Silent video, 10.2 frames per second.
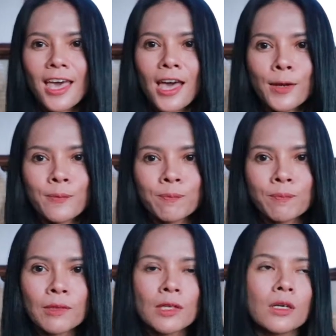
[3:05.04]
and
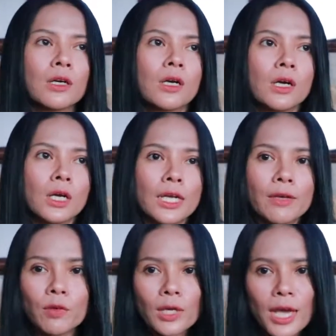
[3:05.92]

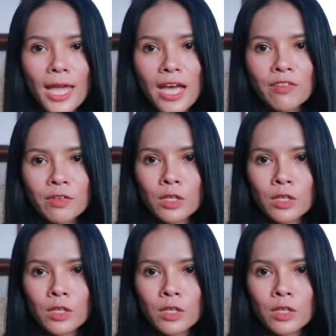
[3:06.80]
if you guys have